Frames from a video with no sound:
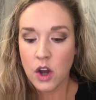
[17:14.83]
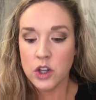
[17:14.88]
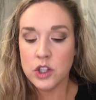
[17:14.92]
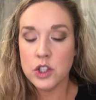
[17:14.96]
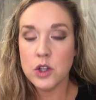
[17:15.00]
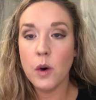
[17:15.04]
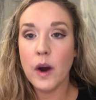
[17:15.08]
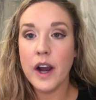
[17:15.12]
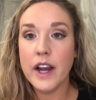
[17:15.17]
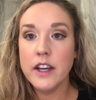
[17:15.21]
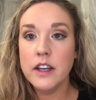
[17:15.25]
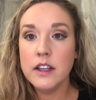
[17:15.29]

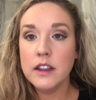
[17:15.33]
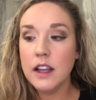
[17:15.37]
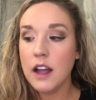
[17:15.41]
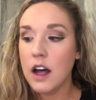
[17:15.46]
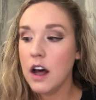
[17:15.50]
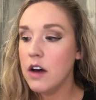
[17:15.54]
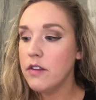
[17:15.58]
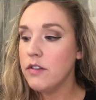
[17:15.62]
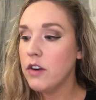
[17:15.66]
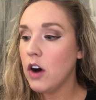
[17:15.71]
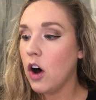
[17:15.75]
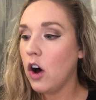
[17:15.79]
So I
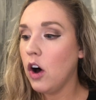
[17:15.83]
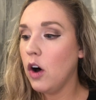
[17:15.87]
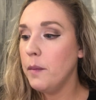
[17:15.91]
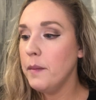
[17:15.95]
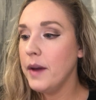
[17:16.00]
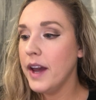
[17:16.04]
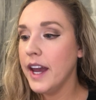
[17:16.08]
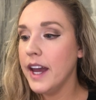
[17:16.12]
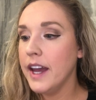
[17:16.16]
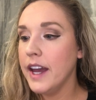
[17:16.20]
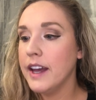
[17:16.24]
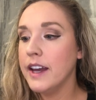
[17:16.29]
love
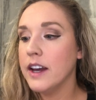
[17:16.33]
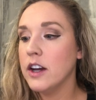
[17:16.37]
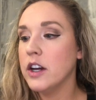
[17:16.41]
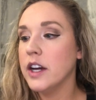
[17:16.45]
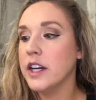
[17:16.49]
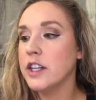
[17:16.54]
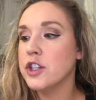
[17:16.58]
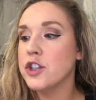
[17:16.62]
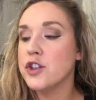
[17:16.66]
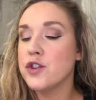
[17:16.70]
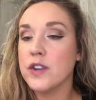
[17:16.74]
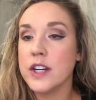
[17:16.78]
Almay
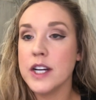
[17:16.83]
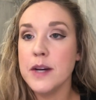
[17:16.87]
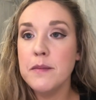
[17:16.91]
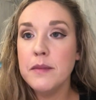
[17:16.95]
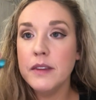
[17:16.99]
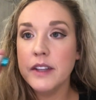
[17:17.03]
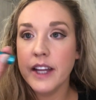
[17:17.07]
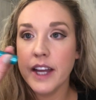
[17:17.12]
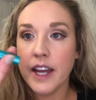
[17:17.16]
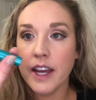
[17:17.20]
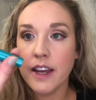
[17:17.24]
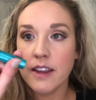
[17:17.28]
Extreme
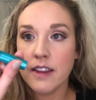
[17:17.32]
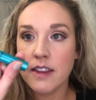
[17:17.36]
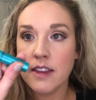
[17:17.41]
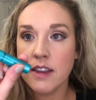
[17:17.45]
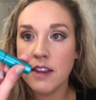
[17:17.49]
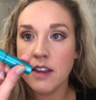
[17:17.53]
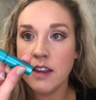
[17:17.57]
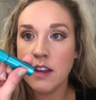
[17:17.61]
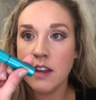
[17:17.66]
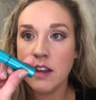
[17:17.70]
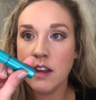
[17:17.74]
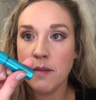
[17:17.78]
Length
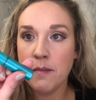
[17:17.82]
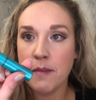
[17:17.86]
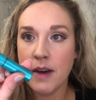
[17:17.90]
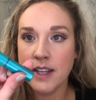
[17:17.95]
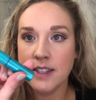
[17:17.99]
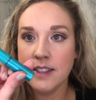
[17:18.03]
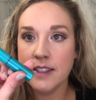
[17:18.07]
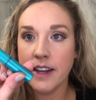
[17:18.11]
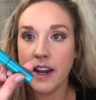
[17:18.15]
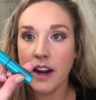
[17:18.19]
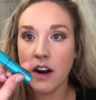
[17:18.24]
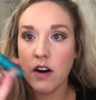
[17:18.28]

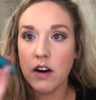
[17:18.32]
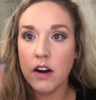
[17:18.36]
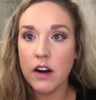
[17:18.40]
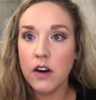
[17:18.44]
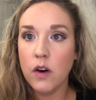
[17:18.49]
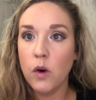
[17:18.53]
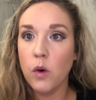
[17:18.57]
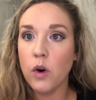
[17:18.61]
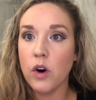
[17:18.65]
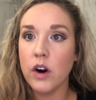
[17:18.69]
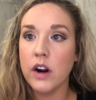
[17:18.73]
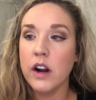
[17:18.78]
Mascara,
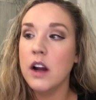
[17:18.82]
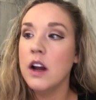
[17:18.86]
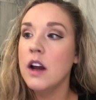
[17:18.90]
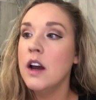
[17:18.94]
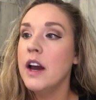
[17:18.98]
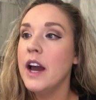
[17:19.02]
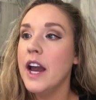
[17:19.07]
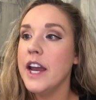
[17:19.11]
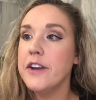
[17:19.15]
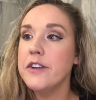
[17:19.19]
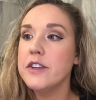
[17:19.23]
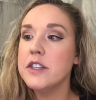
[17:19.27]
or
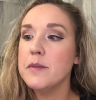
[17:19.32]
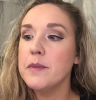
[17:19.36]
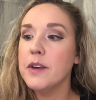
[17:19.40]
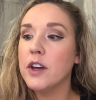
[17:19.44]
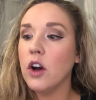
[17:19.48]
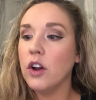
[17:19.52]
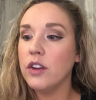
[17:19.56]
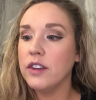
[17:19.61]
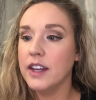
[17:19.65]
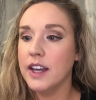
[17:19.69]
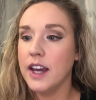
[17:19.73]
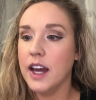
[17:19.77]
it used to be
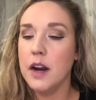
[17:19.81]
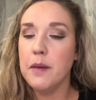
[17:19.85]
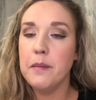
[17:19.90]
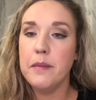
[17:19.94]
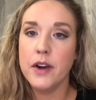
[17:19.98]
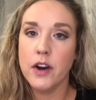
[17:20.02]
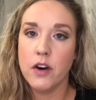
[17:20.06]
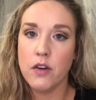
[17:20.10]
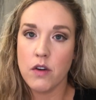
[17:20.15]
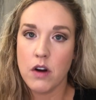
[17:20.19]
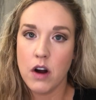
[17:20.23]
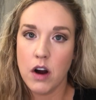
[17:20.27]
called Get Up
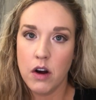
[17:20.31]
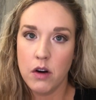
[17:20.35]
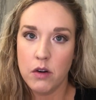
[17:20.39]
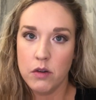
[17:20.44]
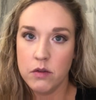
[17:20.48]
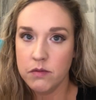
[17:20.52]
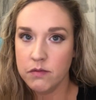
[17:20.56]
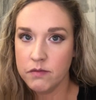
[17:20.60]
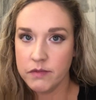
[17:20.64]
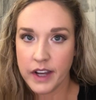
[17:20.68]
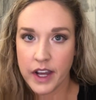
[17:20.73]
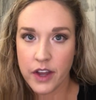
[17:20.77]
and Grow.
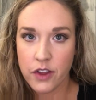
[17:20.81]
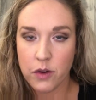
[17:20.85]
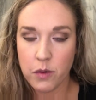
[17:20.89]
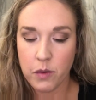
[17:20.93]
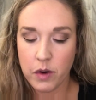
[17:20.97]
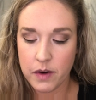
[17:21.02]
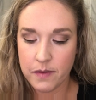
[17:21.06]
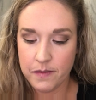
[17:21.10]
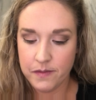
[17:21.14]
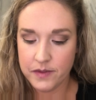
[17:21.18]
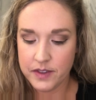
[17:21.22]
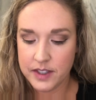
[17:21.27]
Either
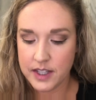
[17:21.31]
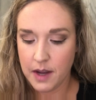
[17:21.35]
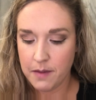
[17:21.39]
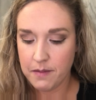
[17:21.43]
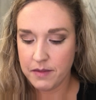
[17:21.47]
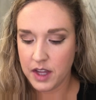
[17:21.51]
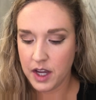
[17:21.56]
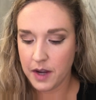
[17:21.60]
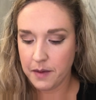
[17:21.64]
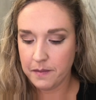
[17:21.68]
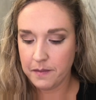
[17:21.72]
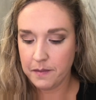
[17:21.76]
one, same
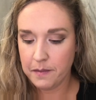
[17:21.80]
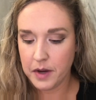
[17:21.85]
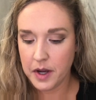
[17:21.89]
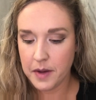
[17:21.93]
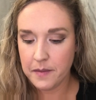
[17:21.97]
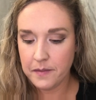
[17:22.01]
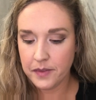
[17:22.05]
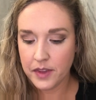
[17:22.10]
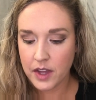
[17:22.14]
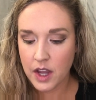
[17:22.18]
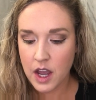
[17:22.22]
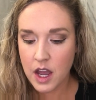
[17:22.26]
thing.
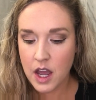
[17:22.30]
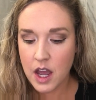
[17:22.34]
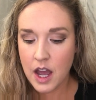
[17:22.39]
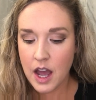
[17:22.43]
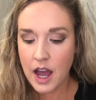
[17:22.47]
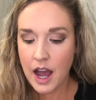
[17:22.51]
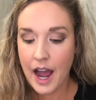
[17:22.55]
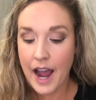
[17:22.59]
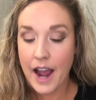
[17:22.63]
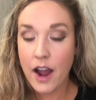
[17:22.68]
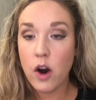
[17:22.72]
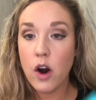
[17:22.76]
But
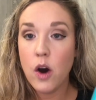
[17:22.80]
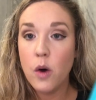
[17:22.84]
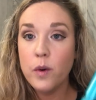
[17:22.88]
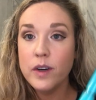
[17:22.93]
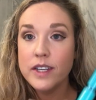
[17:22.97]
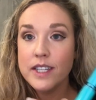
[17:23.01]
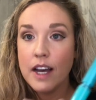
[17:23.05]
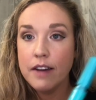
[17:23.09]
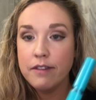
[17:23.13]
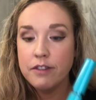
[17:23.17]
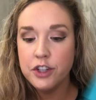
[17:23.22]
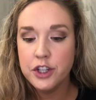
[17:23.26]
I
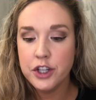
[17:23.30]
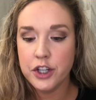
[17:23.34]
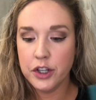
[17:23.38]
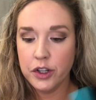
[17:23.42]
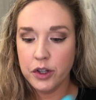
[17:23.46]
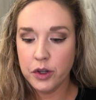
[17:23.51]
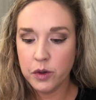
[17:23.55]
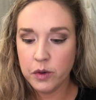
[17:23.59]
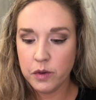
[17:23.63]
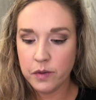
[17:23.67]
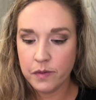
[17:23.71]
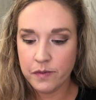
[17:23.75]
always have
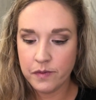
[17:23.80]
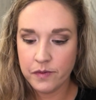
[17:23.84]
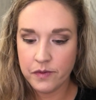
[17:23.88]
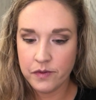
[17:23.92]
two.